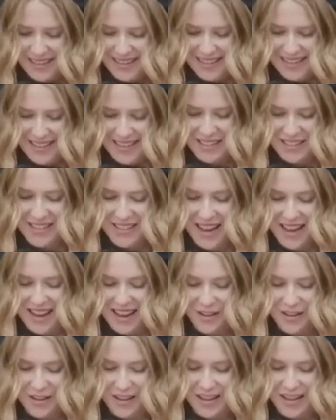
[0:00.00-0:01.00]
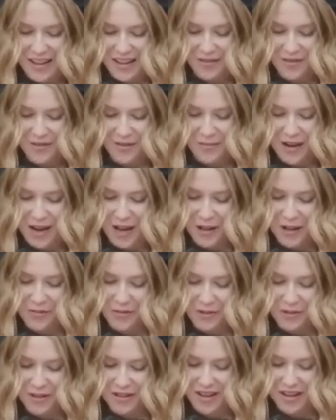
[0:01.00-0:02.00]
that a shy kid from
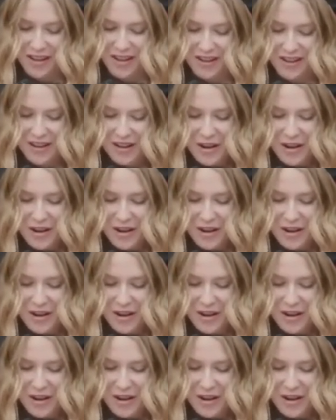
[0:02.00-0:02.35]
California